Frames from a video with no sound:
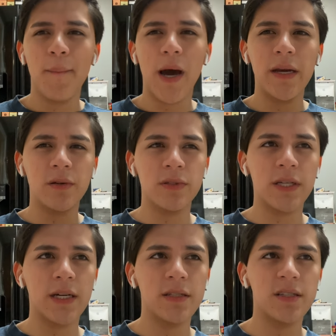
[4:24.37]
I don't
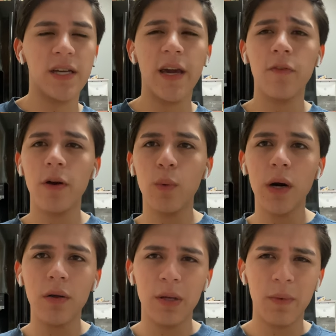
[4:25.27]
tend to take very
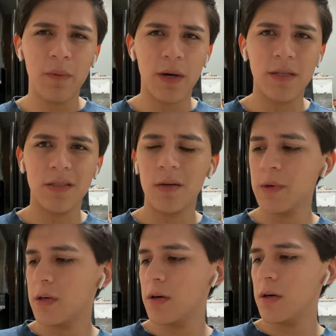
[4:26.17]
well. They make my
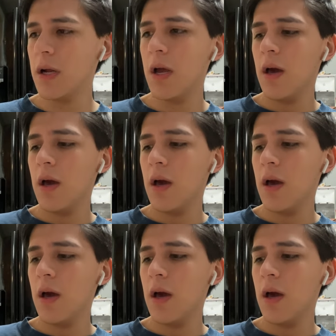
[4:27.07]
stomach hurt.